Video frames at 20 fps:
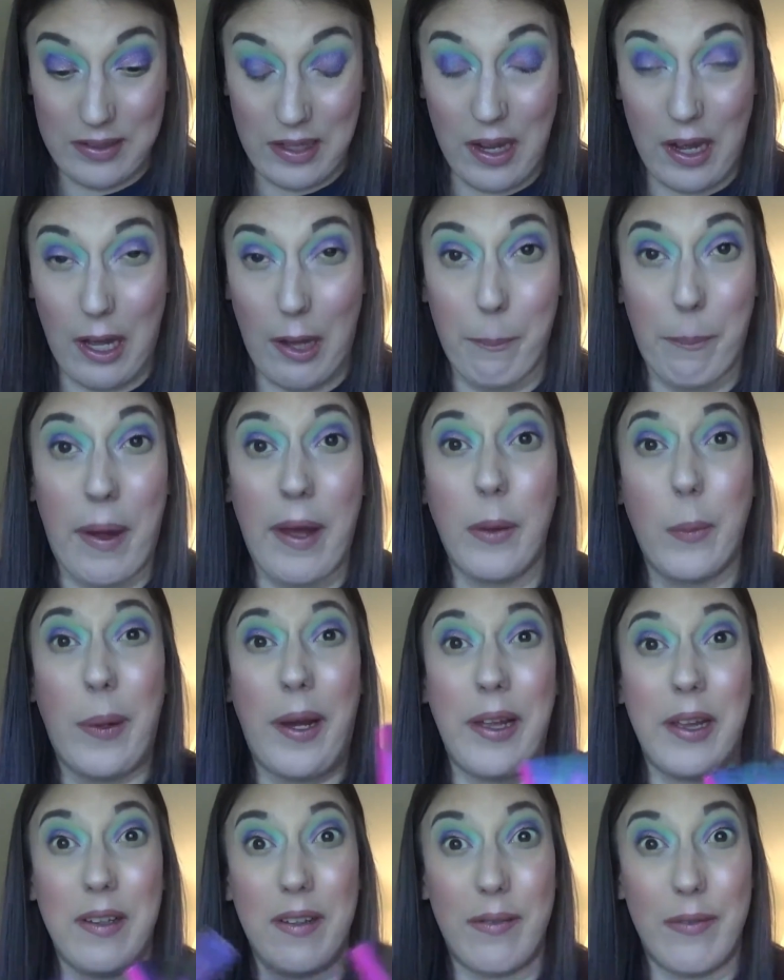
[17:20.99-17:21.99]
By the
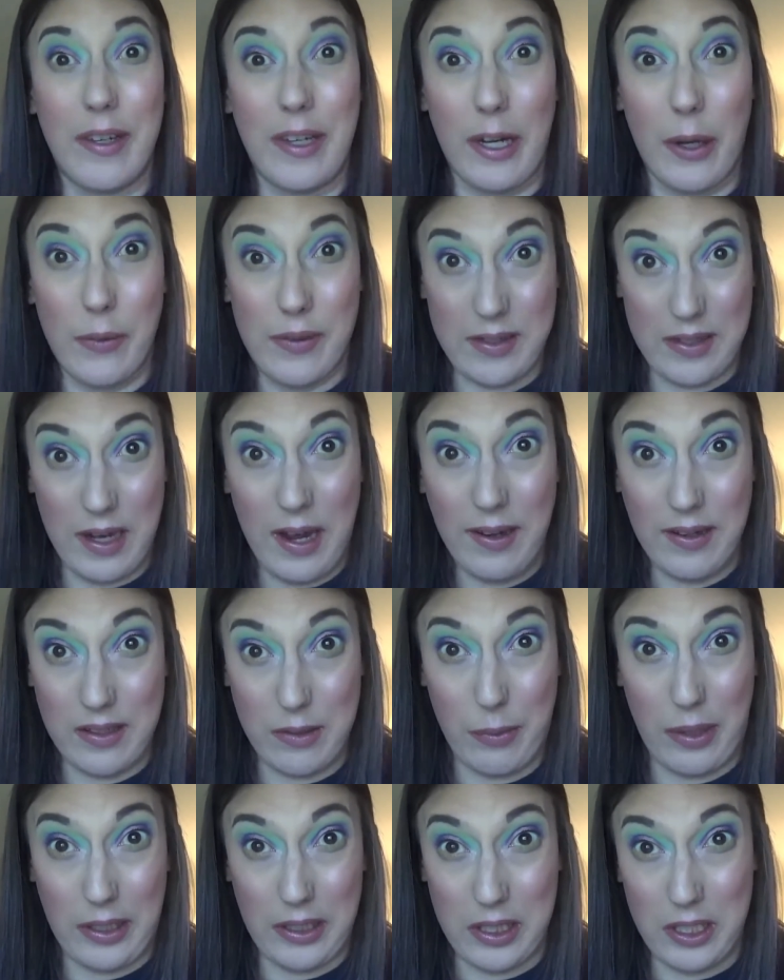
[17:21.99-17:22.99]
way, this video is not
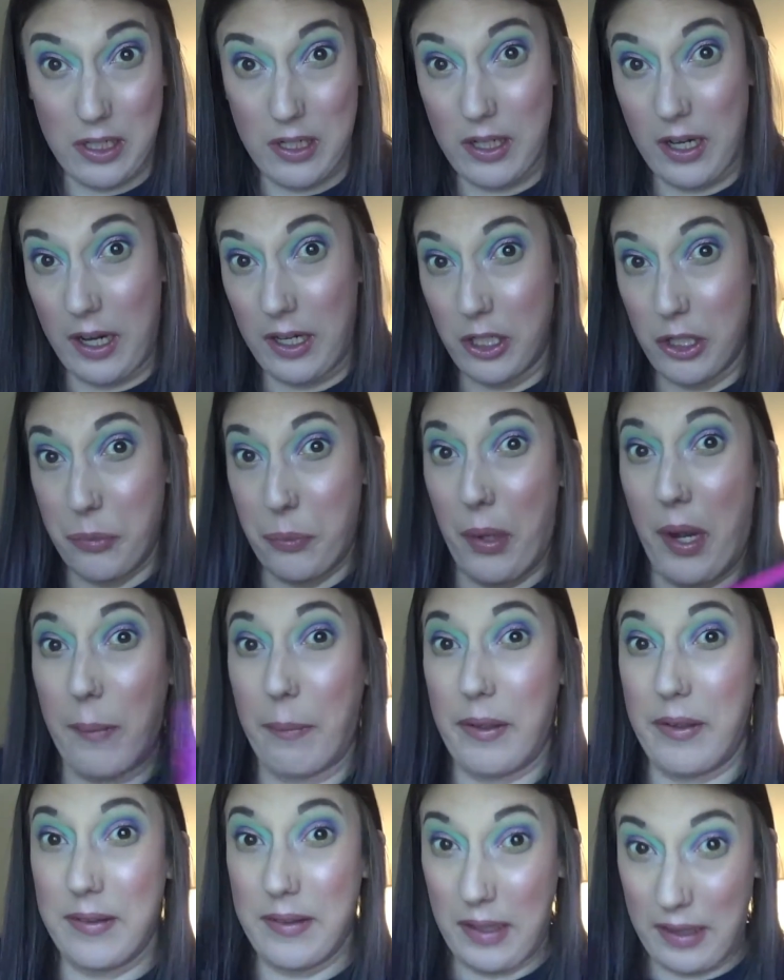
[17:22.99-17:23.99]
sponsored. I should
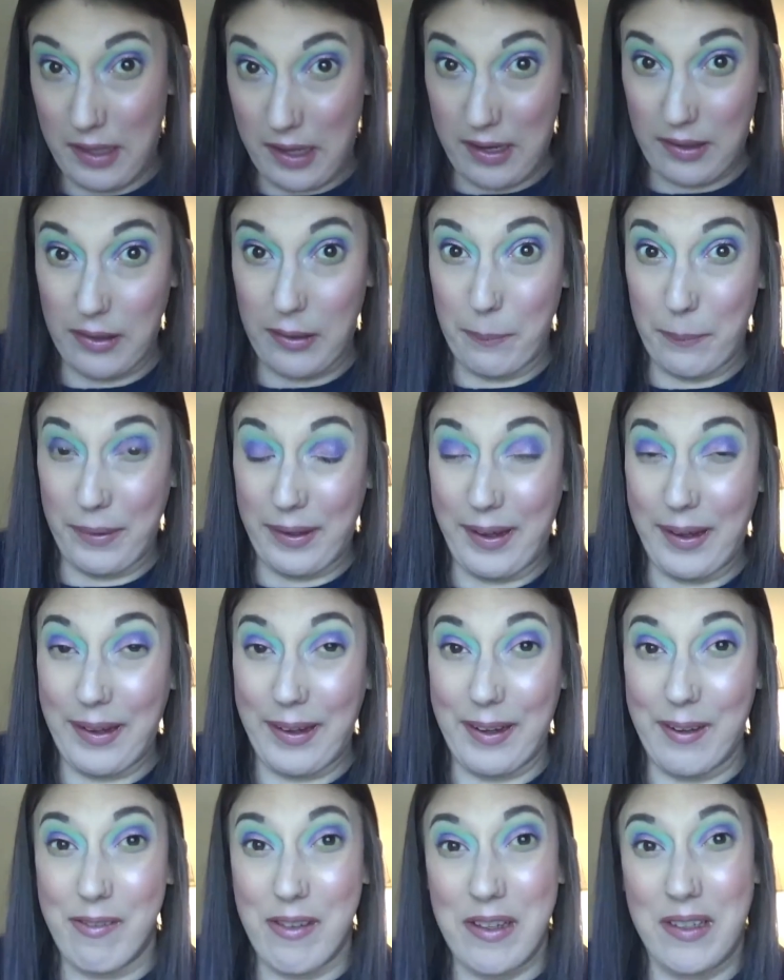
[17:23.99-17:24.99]
probably say that in the
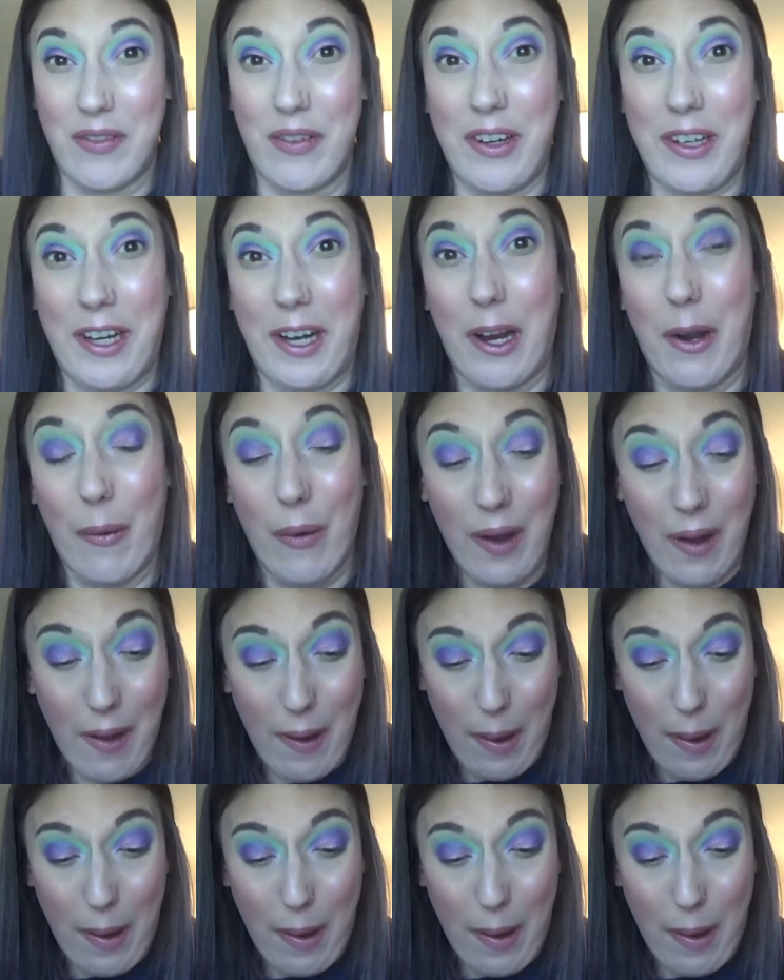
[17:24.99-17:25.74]
beginning of this video.